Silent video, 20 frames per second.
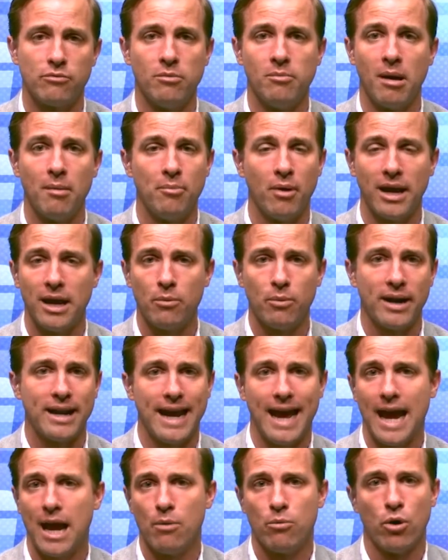Remember, he went
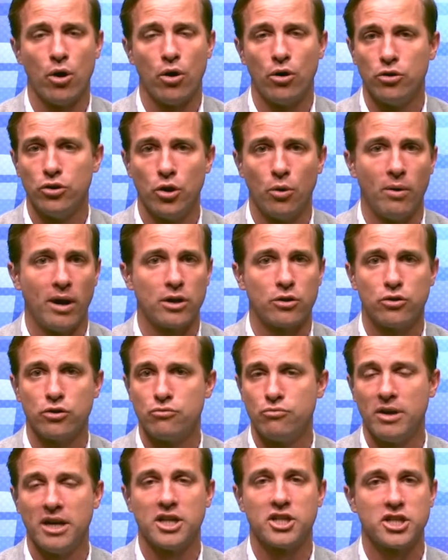AWOL. No one
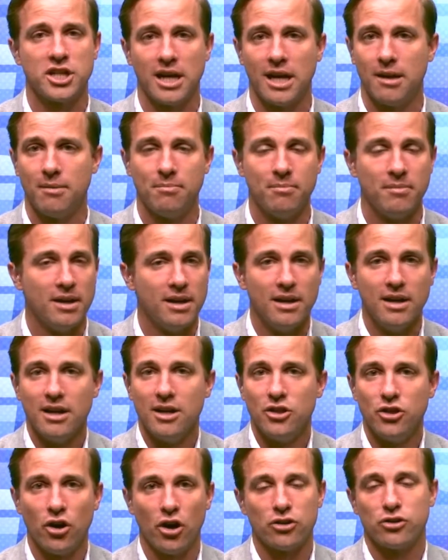could reach him,
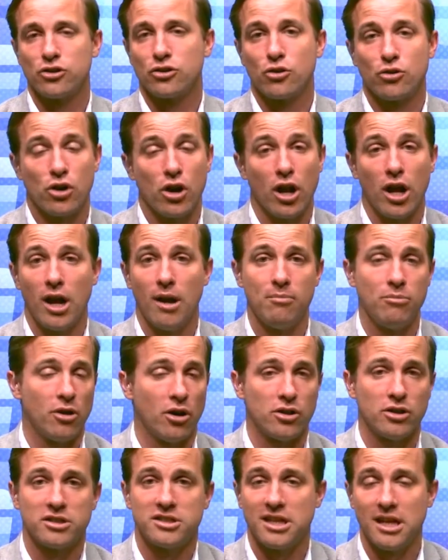not the club,
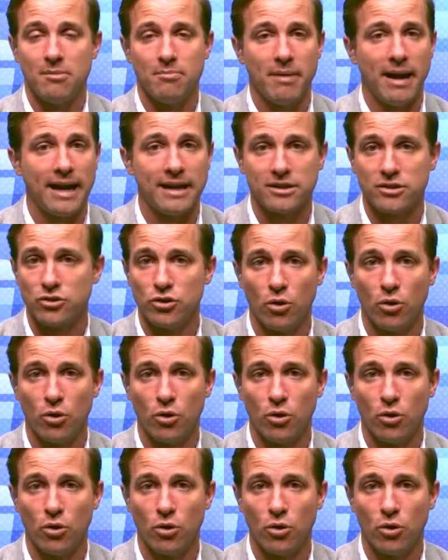not the teammates.